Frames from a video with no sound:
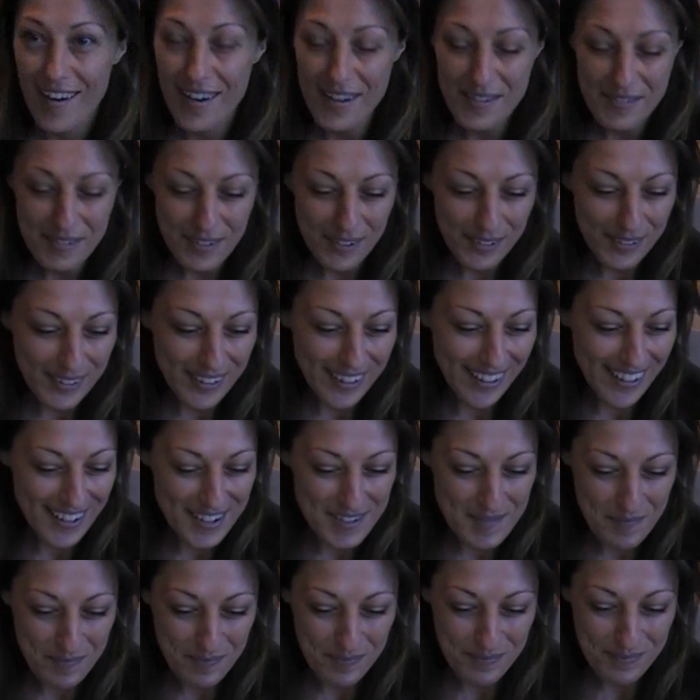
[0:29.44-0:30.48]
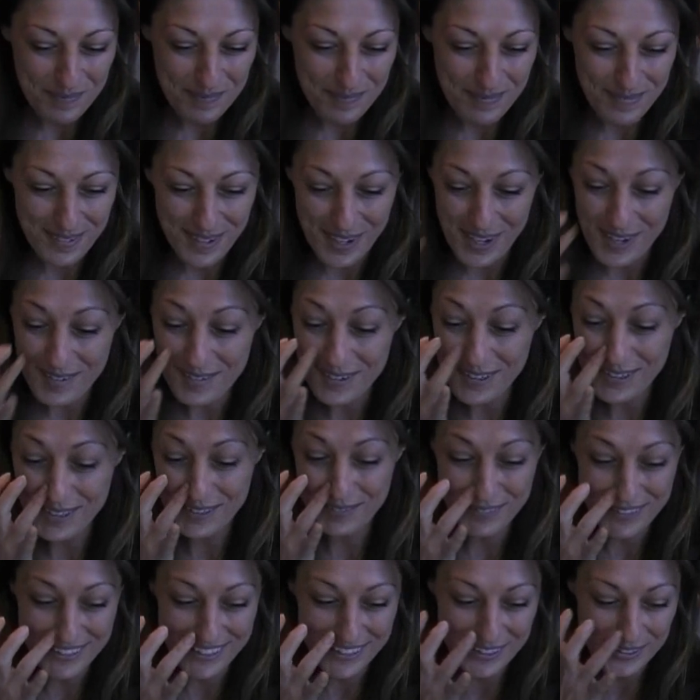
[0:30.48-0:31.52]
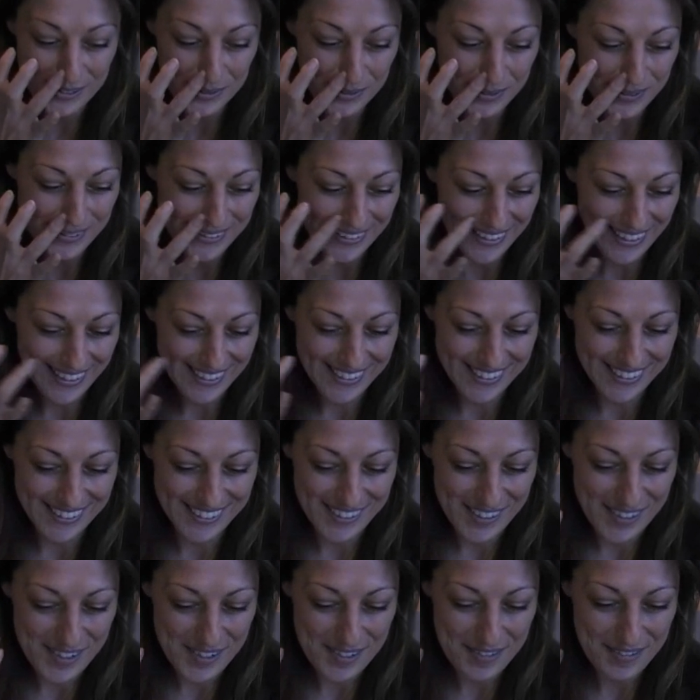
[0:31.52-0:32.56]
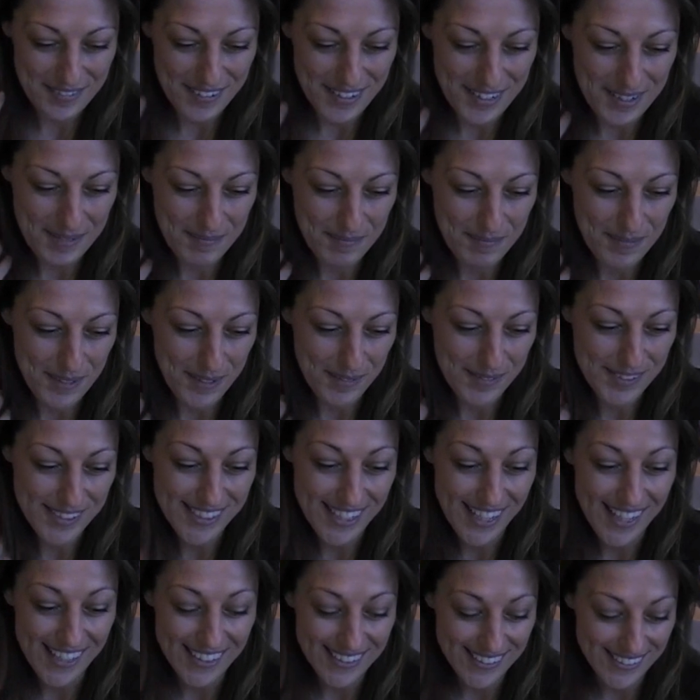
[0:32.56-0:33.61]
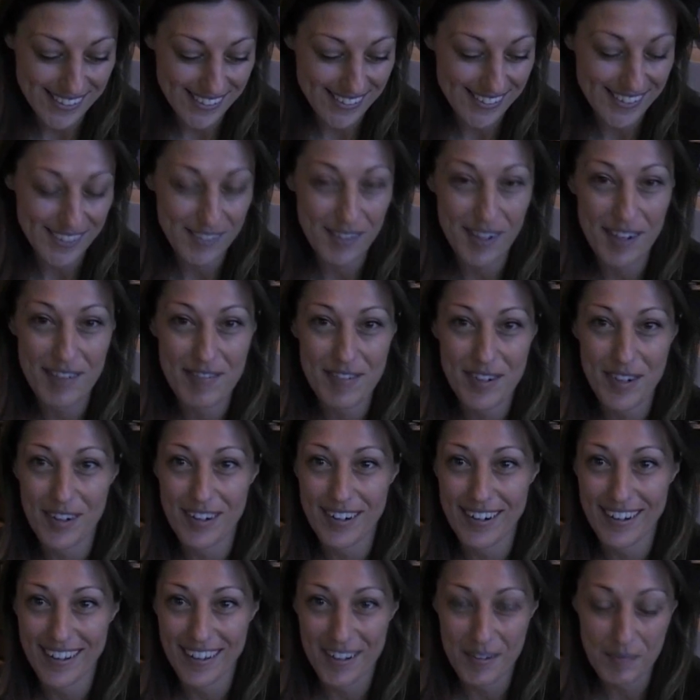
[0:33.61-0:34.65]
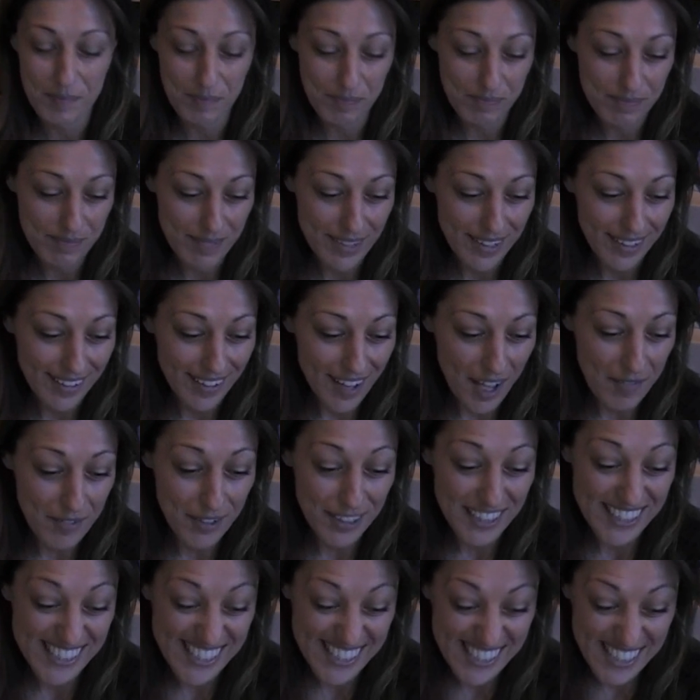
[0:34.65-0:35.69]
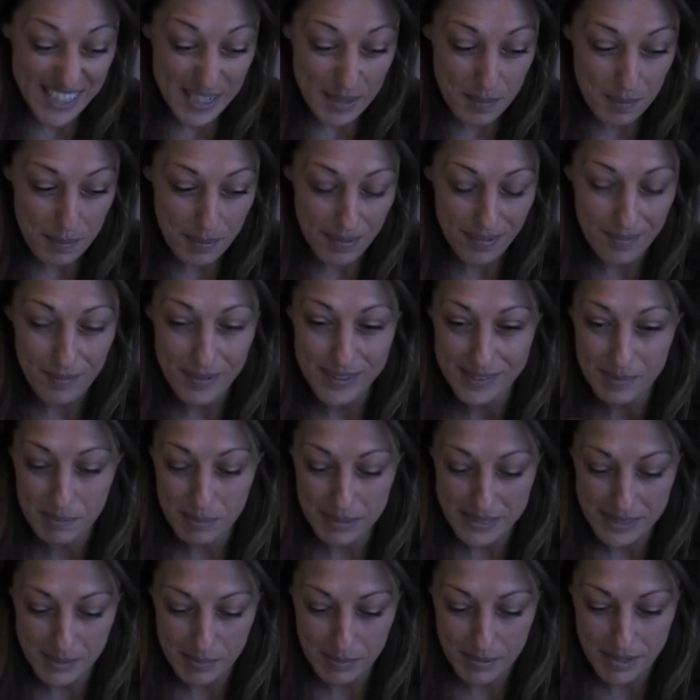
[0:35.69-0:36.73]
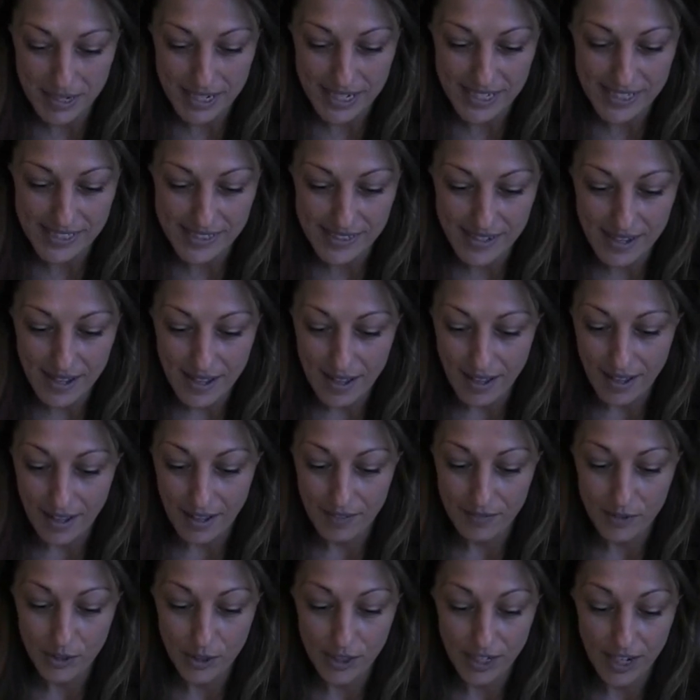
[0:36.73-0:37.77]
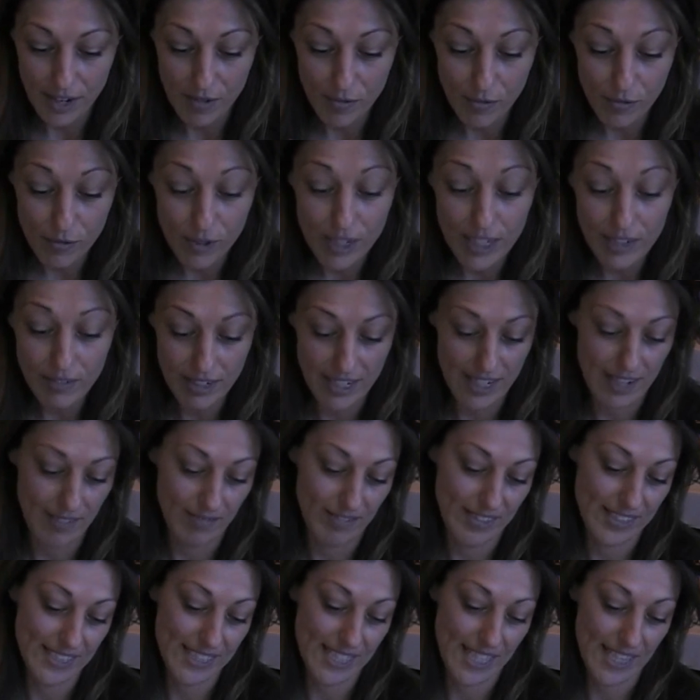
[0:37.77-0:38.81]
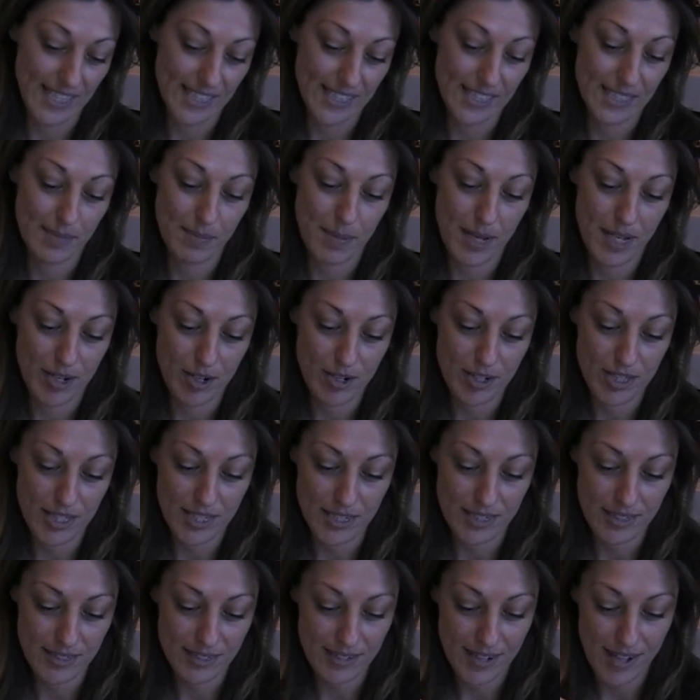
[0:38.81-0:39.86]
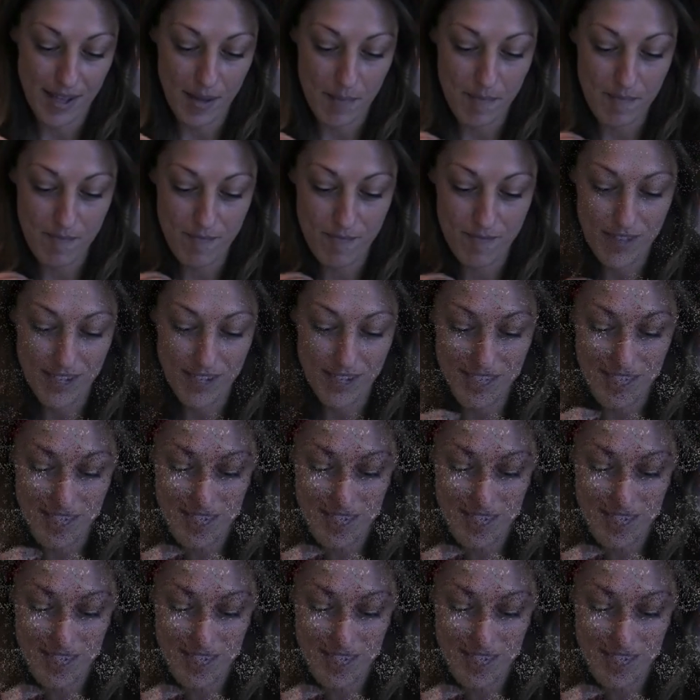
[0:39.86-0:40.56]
I've got a really cool selection of starters. So I've got a dip with some pita bread. I've got a really lovely salad, tomatoes and feta